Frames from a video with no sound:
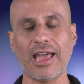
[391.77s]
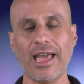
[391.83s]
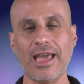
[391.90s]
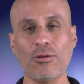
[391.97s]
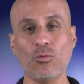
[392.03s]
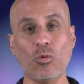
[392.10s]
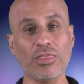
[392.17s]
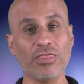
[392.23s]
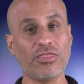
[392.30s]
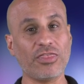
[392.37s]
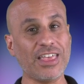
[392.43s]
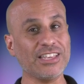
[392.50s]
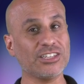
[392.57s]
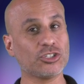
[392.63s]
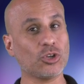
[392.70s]
And when
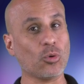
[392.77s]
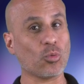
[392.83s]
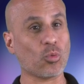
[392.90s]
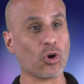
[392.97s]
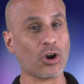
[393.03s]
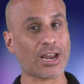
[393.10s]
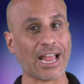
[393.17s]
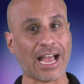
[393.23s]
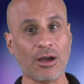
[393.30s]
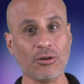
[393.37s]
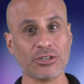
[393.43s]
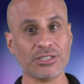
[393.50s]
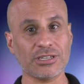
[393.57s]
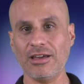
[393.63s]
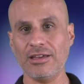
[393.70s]
things don't work
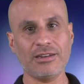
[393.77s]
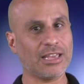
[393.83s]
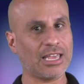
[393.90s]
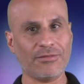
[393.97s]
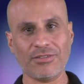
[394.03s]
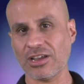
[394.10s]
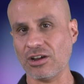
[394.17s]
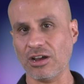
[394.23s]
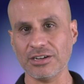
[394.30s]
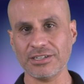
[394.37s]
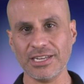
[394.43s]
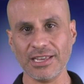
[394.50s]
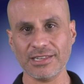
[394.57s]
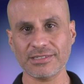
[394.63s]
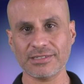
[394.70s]
out in a given
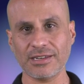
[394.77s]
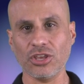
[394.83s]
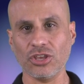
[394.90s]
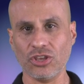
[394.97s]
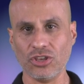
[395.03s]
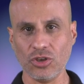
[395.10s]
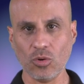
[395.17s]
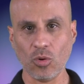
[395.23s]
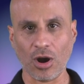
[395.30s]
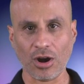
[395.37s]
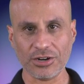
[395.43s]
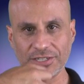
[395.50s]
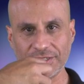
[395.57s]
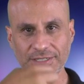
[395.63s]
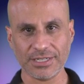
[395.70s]
context, you
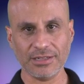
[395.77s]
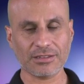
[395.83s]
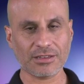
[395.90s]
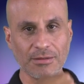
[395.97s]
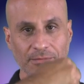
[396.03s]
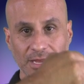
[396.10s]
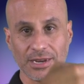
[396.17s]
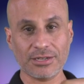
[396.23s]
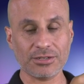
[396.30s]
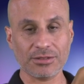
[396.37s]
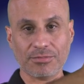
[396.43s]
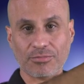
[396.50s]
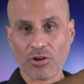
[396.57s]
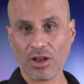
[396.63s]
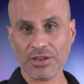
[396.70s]
are still committed to the
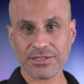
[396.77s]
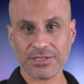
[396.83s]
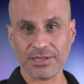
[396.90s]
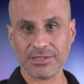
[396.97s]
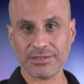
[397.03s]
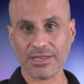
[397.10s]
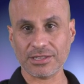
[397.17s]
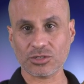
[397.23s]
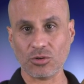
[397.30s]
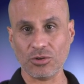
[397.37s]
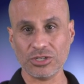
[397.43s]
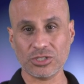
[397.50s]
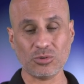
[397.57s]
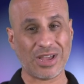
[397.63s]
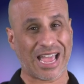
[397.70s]
process that's
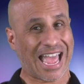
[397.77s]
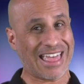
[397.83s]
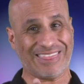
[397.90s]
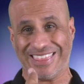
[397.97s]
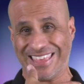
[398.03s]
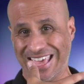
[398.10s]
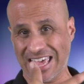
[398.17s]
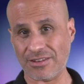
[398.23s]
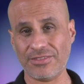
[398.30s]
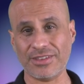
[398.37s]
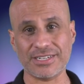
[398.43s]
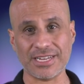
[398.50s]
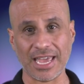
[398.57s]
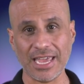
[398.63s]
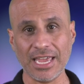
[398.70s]
going to, at the end of the
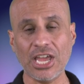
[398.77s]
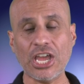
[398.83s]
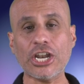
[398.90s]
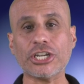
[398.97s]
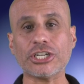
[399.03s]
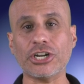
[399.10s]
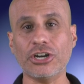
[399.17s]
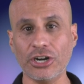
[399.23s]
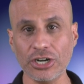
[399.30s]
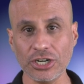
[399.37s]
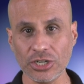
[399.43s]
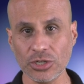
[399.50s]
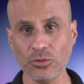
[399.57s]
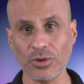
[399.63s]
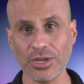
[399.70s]
day, turn
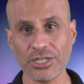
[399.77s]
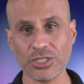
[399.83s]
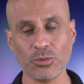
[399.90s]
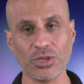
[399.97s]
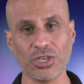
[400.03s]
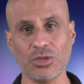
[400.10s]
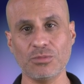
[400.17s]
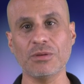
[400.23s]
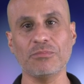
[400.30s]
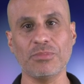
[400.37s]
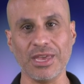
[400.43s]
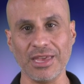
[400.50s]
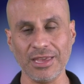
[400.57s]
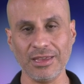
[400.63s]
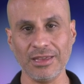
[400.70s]
you into a human
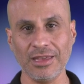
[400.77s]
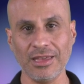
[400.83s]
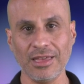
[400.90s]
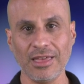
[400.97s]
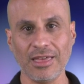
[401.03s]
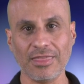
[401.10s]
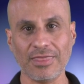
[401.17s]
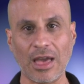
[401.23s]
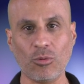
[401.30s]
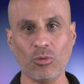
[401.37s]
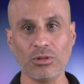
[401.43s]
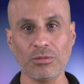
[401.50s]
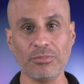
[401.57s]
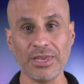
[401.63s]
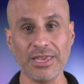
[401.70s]
being that
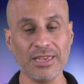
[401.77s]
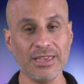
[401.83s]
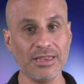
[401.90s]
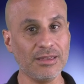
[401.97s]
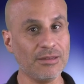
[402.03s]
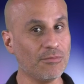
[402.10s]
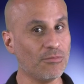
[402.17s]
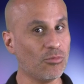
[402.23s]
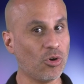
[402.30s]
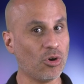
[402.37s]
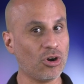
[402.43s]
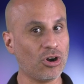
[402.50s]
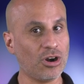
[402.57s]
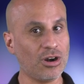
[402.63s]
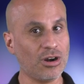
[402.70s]
will be
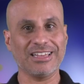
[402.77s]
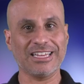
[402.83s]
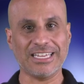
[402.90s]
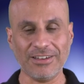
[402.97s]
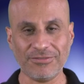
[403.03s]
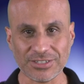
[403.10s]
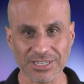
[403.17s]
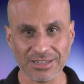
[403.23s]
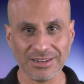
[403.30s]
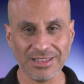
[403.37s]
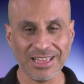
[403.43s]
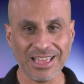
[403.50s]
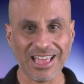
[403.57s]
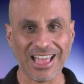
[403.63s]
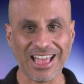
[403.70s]
more gifted
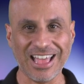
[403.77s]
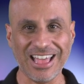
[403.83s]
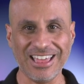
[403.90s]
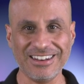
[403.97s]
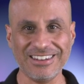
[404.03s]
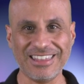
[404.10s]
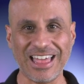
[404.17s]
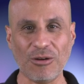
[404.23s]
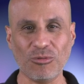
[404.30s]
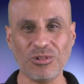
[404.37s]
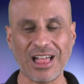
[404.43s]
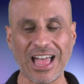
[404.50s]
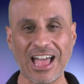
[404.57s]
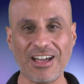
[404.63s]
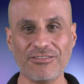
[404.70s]
and that will
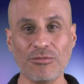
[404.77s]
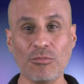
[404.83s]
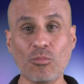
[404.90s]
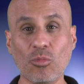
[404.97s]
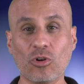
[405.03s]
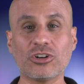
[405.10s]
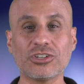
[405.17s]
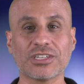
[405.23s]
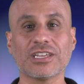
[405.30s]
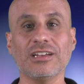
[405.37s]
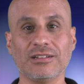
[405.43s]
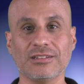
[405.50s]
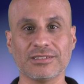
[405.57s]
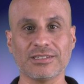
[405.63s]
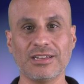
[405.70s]
have more
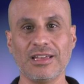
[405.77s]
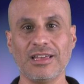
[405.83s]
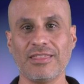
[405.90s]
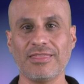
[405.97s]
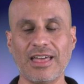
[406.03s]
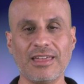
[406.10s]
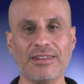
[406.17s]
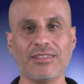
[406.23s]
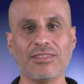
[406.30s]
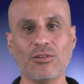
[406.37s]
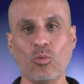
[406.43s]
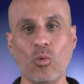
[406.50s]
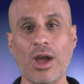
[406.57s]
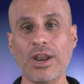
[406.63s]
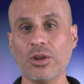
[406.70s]
skills than the
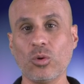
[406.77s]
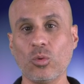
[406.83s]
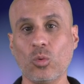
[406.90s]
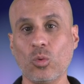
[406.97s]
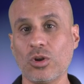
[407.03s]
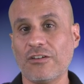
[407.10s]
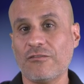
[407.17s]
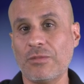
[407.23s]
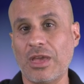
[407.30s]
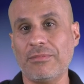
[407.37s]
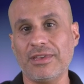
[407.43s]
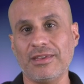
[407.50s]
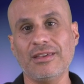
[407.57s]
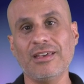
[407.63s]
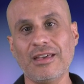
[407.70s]
one who would have
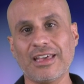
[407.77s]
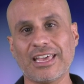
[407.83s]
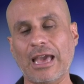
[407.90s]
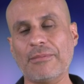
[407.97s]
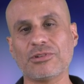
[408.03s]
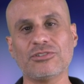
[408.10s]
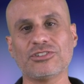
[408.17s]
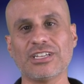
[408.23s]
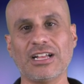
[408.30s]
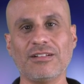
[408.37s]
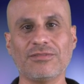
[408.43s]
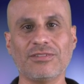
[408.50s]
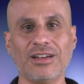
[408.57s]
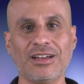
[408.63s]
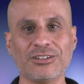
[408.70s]
maybe kept
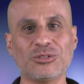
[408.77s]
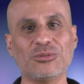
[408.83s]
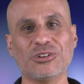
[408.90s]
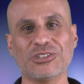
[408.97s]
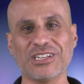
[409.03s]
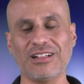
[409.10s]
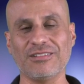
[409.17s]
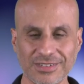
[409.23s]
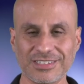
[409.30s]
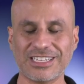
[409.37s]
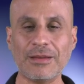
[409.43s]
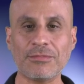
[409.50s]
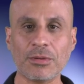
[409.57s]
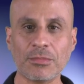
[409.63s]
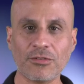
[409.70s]
herself uh, to herself.
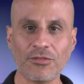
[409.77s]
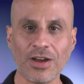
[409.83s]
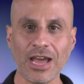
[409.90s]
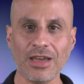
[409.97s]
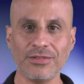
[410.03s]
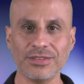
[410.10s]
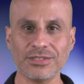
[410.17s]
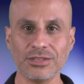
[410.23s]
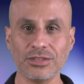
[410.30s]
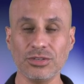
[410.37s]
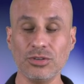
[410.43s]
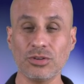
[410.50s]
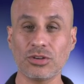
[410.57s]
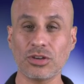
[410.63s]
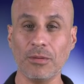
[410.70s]
Step number five is
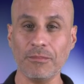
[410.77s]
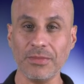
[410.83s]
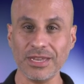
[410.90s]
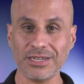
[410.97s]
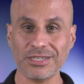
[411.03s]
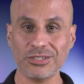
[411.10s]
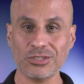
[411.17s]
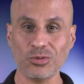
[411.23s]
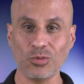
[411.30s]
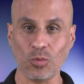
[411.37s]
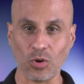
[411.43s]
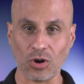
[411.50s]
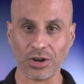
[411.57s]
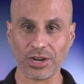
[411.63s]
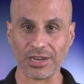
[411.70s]
you commit to
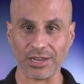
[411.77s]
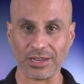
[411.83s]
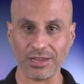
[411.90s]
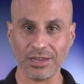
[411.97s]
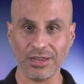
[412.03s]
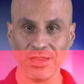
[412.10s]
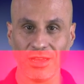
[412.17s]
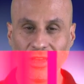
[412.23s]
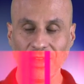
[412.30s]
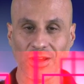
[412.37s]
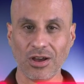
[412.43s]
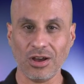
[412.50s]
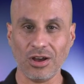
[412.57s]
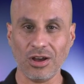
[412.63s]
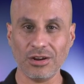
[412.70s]
working
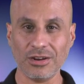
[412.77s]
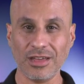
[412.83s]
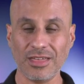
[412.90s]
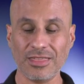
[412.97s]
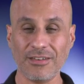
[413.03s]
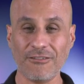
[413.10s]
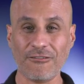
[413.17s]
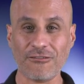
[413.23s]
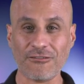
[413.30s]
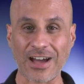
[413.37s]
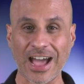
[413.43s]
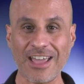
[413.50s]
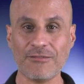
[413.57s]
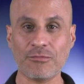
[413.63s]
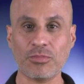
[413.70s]
on the
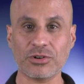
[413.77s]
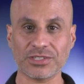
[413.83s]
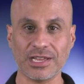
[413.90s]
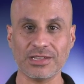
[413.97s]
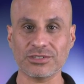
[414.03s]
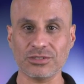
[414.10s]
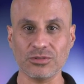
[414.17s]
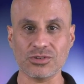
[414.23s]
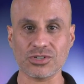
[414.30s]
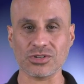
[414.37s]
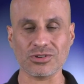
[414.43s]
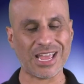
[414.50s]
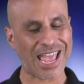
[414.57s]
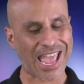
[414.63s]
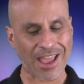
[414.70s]
5%
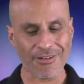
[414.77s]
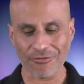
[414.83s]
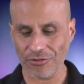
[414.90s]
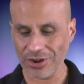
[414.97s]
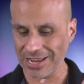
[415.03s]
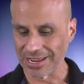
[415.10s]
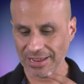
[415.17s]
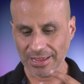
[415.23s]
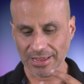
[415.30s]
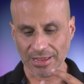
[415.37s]
solution. Every